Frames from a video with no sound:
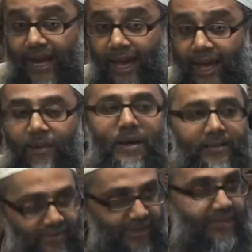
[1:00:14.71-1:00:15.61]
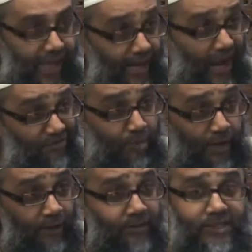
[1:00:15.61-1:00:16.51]
halal, but things can have
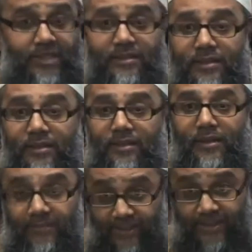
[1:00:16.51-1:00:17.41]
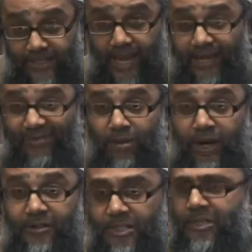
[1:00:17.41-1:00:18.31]
priorities. Things can have
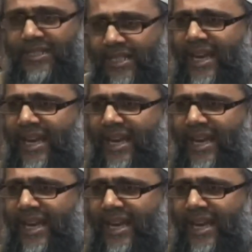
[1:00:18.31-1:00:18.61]
priorities. You can